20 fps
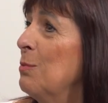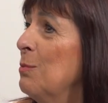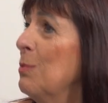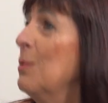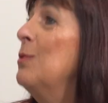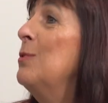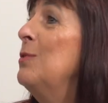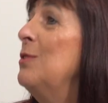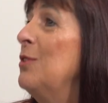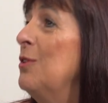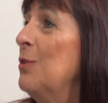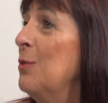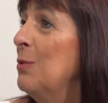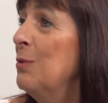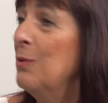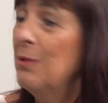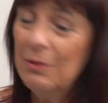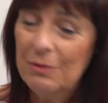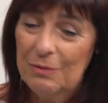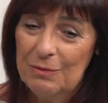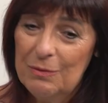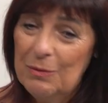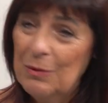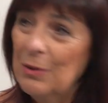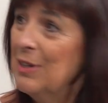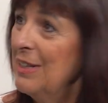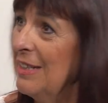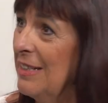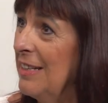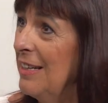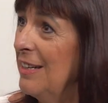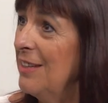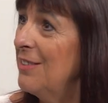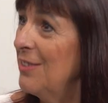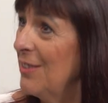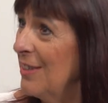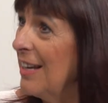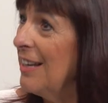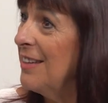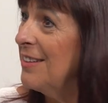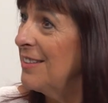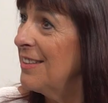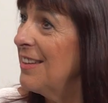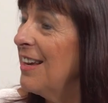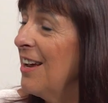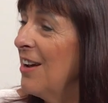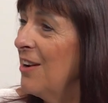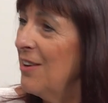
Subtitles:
won't know what it is unless